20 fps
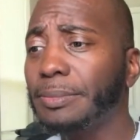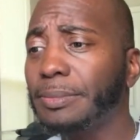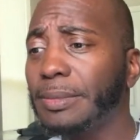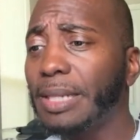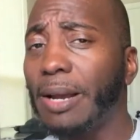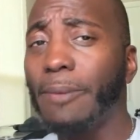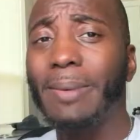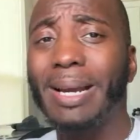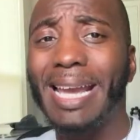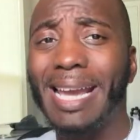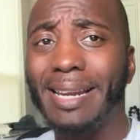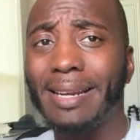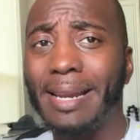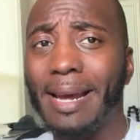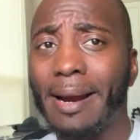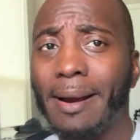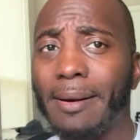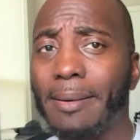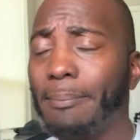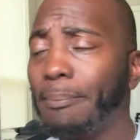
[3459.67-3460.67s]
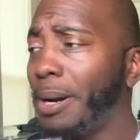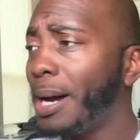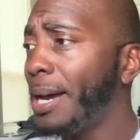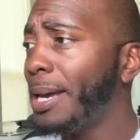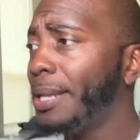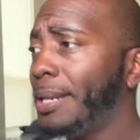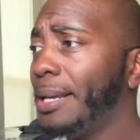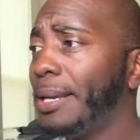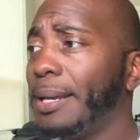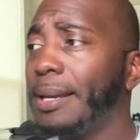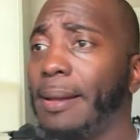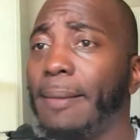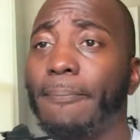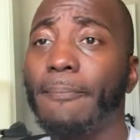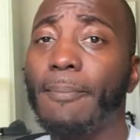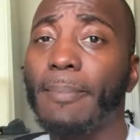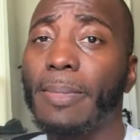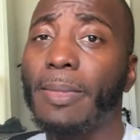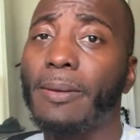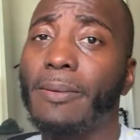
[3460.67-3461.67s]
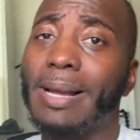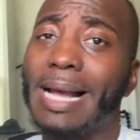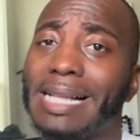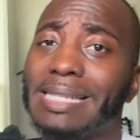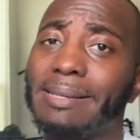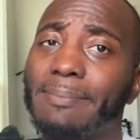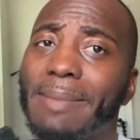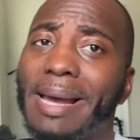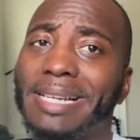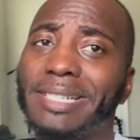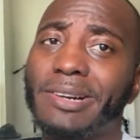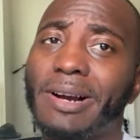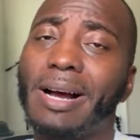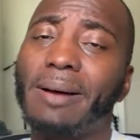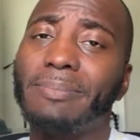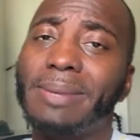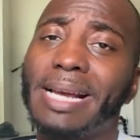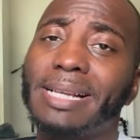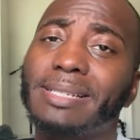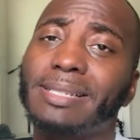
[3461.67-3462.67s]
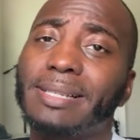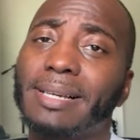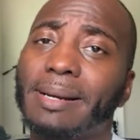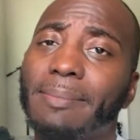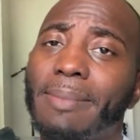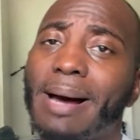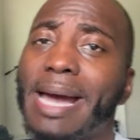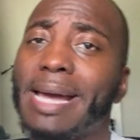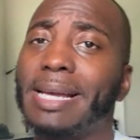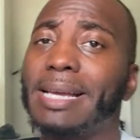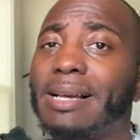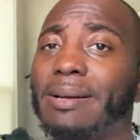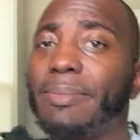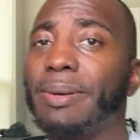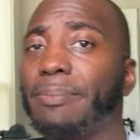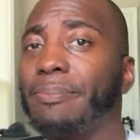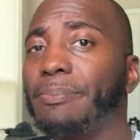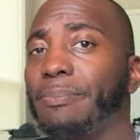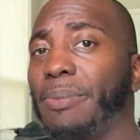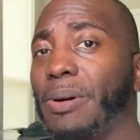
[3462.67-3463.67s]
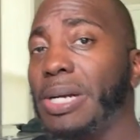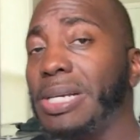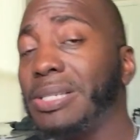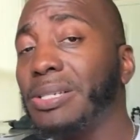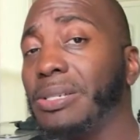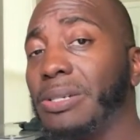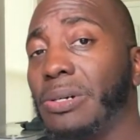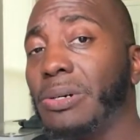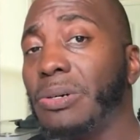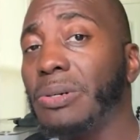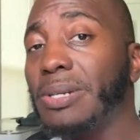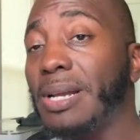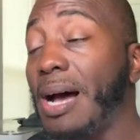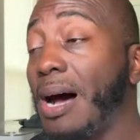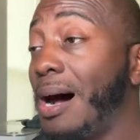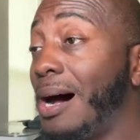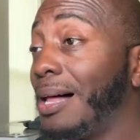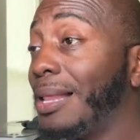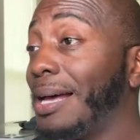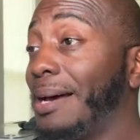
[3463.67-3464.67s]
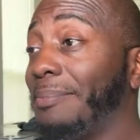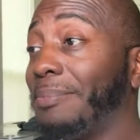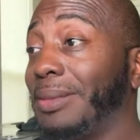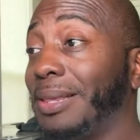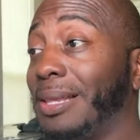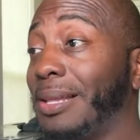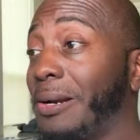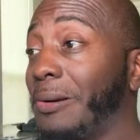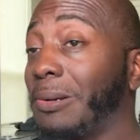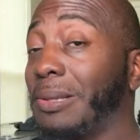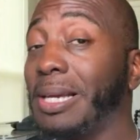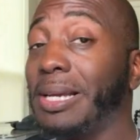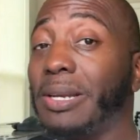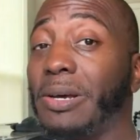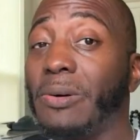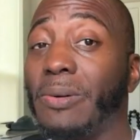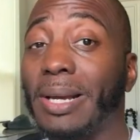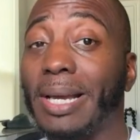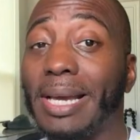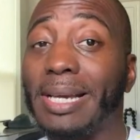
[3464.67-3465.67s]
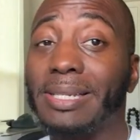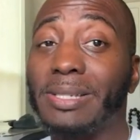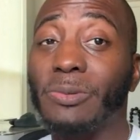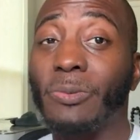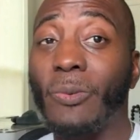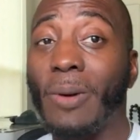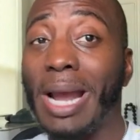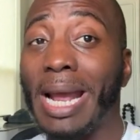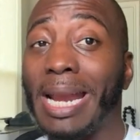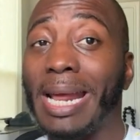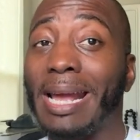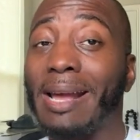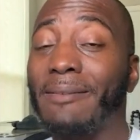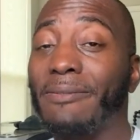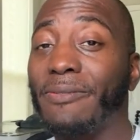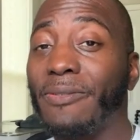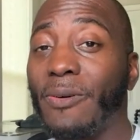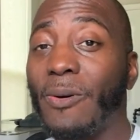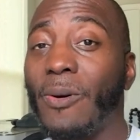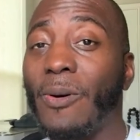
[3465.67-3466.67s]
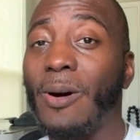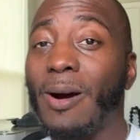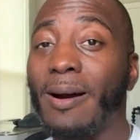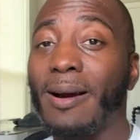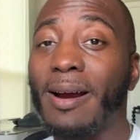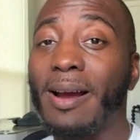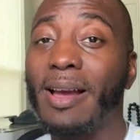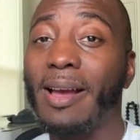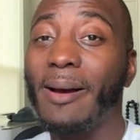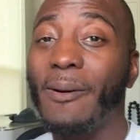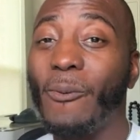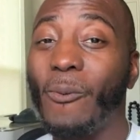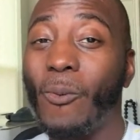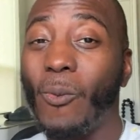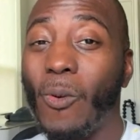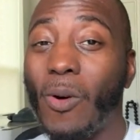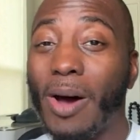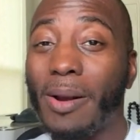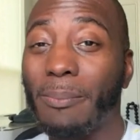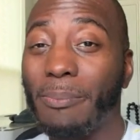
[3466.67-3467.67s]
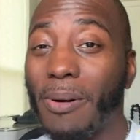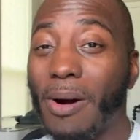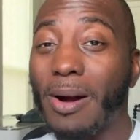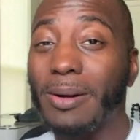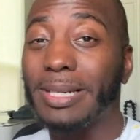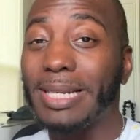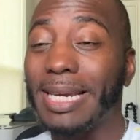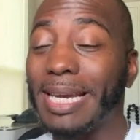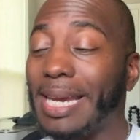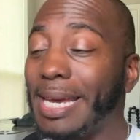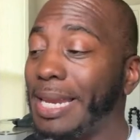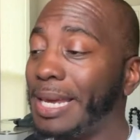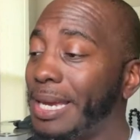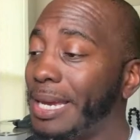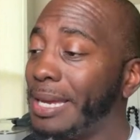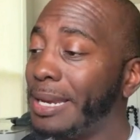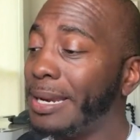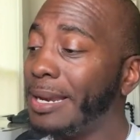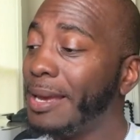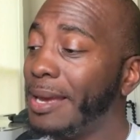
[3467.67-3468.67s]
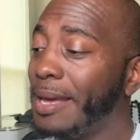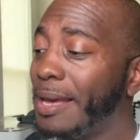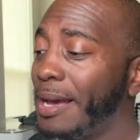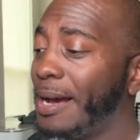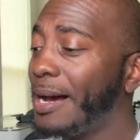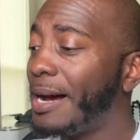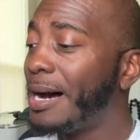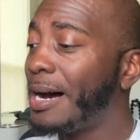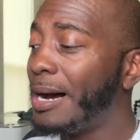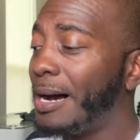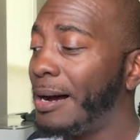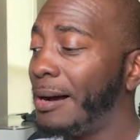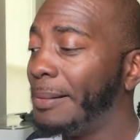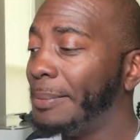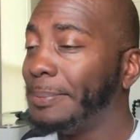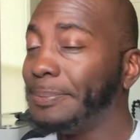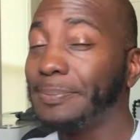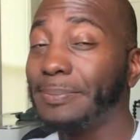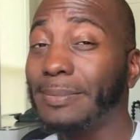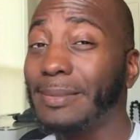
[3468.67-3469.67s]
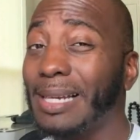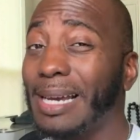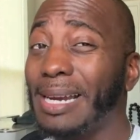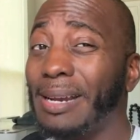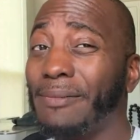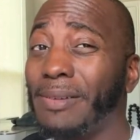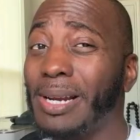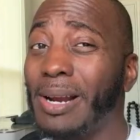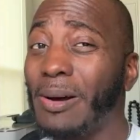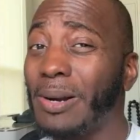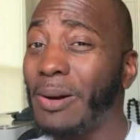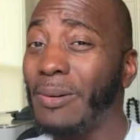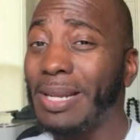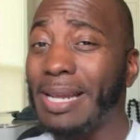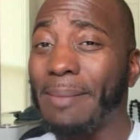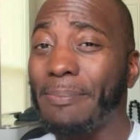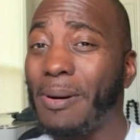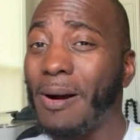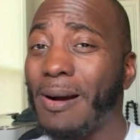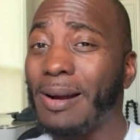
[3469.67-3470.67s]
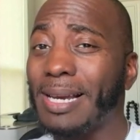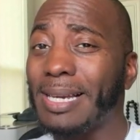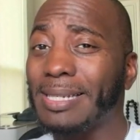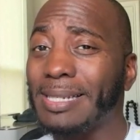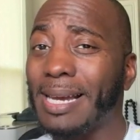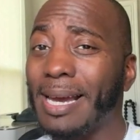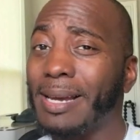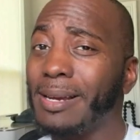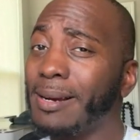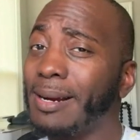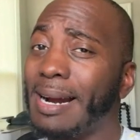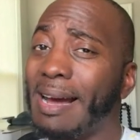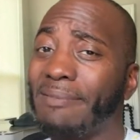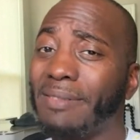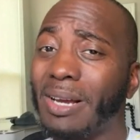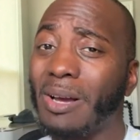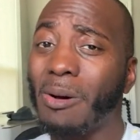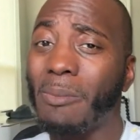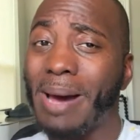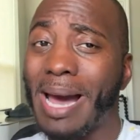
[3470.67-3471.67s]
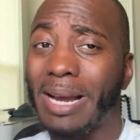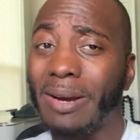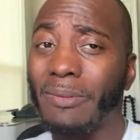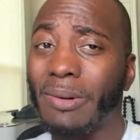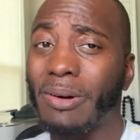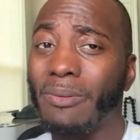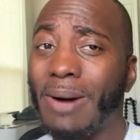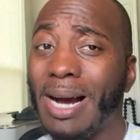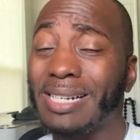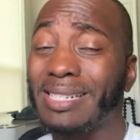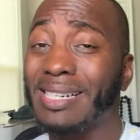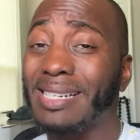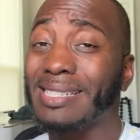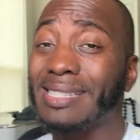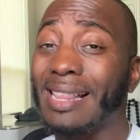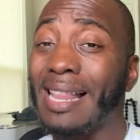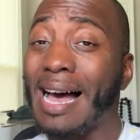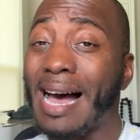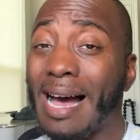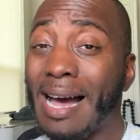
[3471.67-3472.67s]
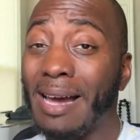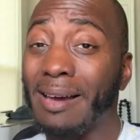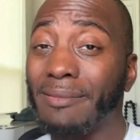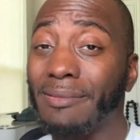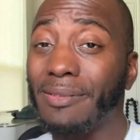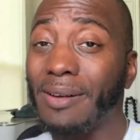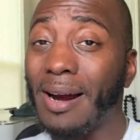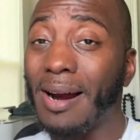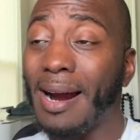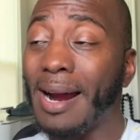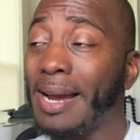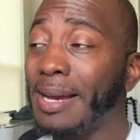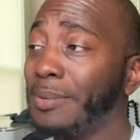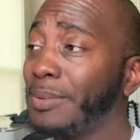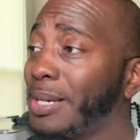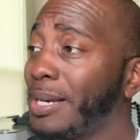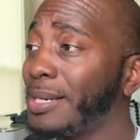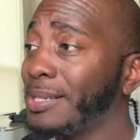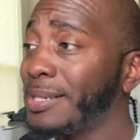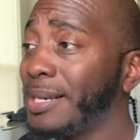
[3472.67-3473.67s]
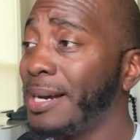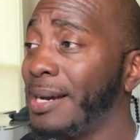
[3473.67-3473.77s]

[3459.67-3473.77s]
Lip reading: we're getting there. But got some major updates to the bike coming pretty soon. All I'm literally doing is waiting for one part to get in. And if you don't know what that part is yet, you're gonna have to go back and rewatch this live, all right? Because